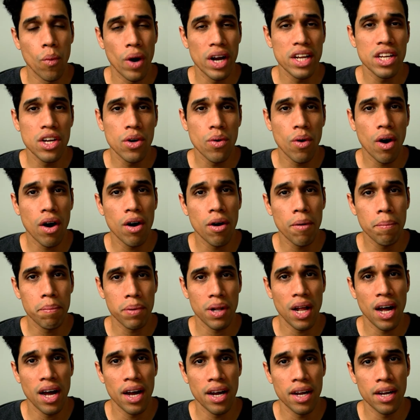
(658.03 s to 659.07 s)
When you are
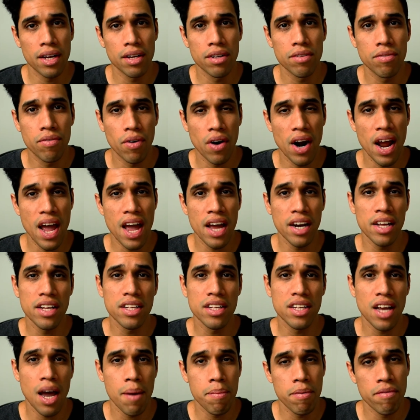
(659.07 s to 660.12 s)
applying for any
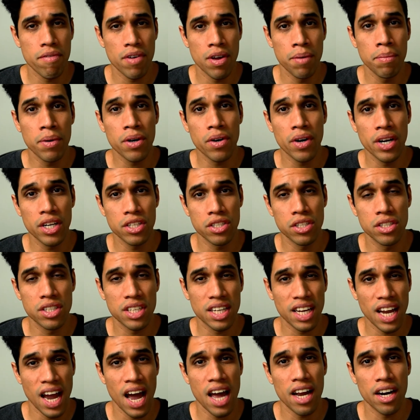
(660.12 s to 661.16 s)
type of immigration to
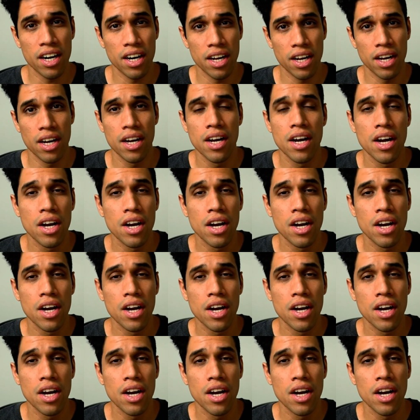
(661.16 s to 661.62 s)
Canada,